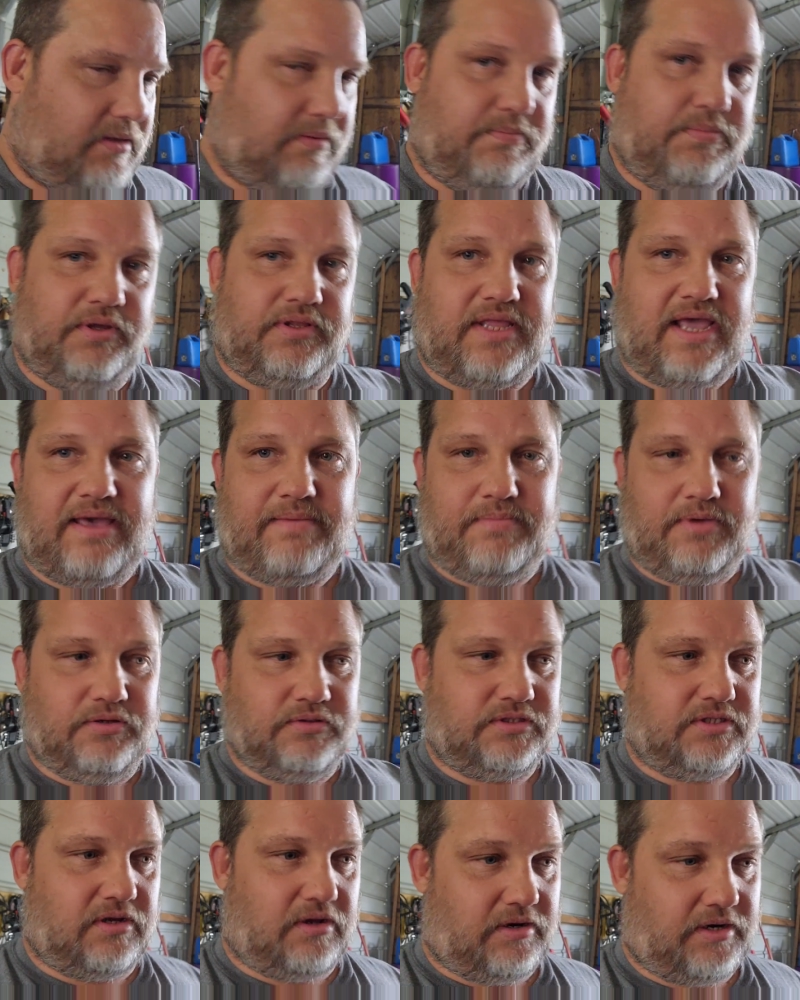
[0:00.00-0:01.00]
put that
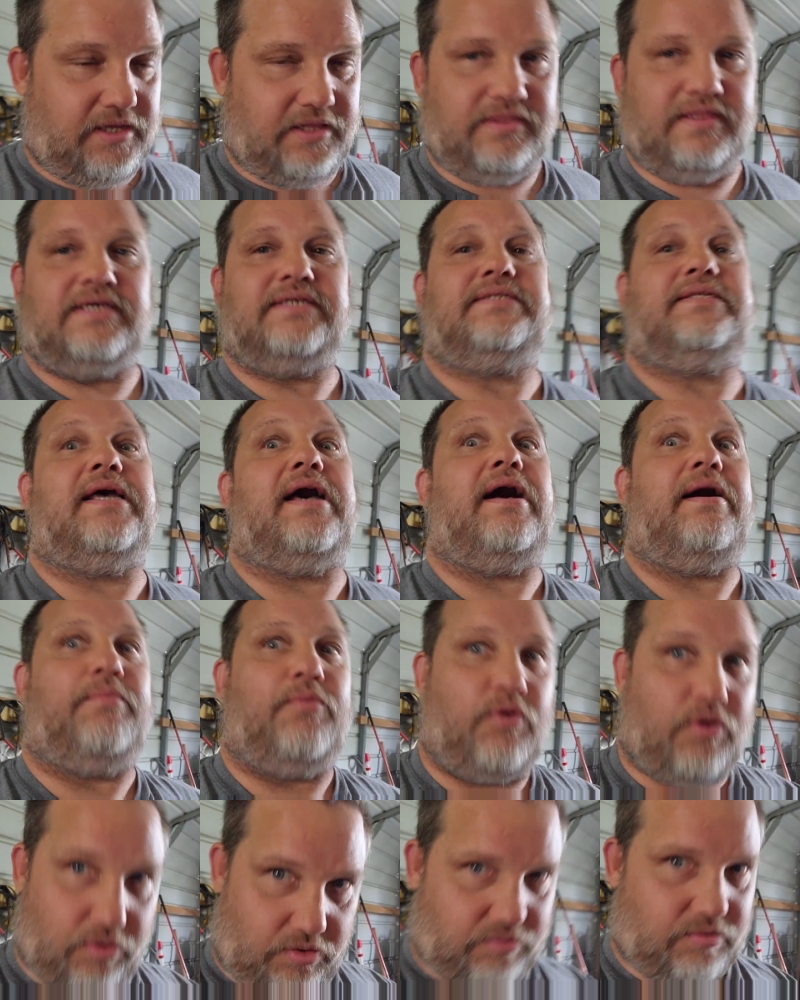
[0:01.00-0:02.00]
boost on it, and this time
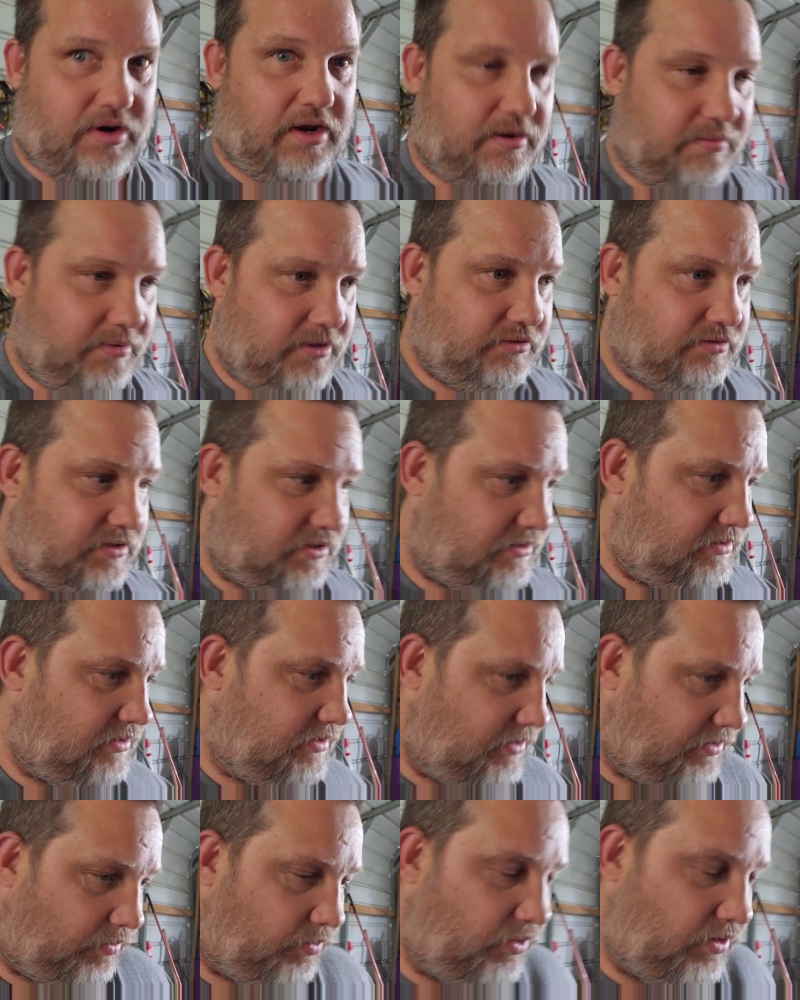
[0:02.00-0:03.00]
we're going to run a boost,
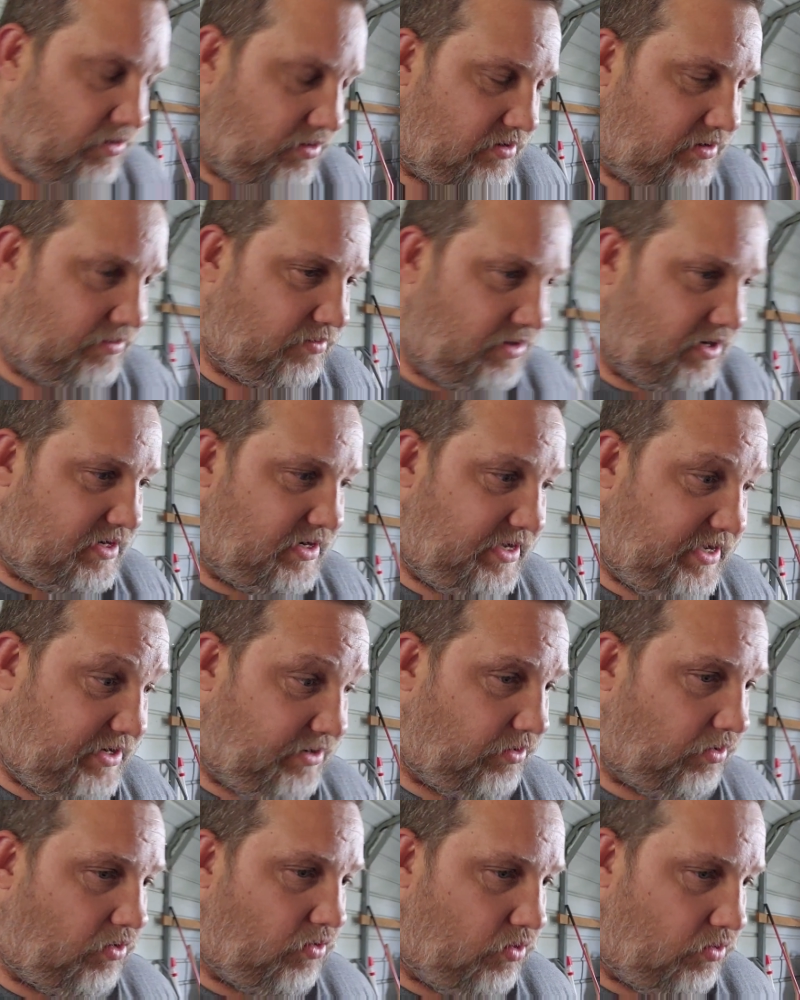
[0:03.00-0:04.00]
or we're going to run an
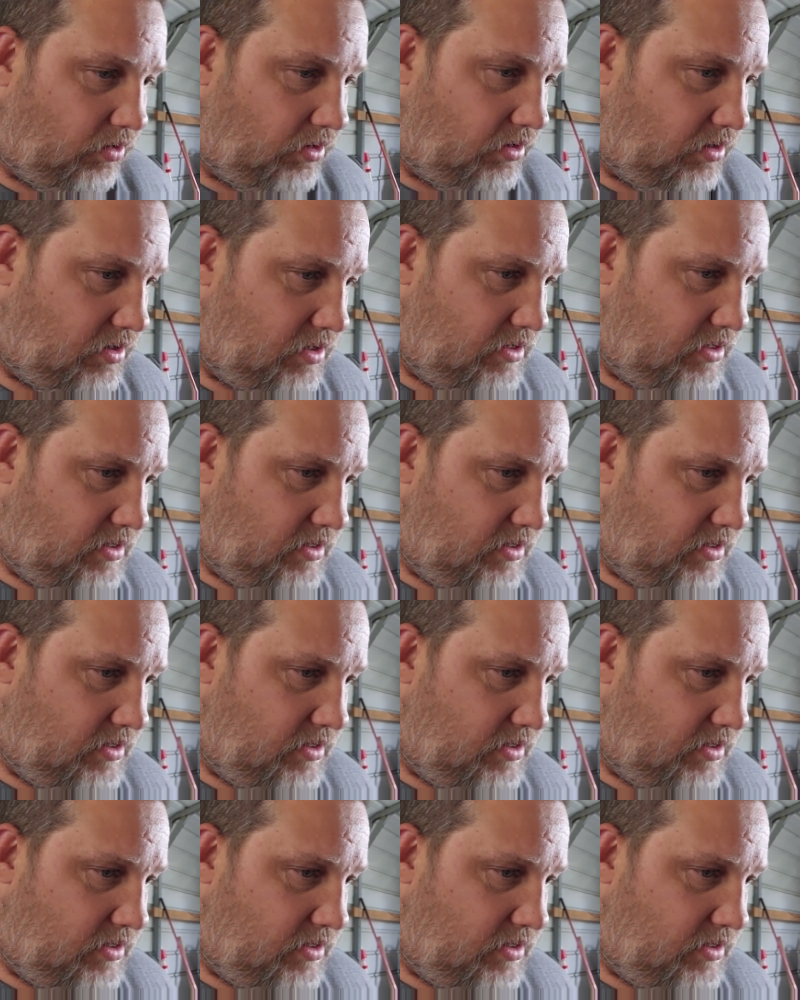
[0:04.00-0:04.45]
intercooler.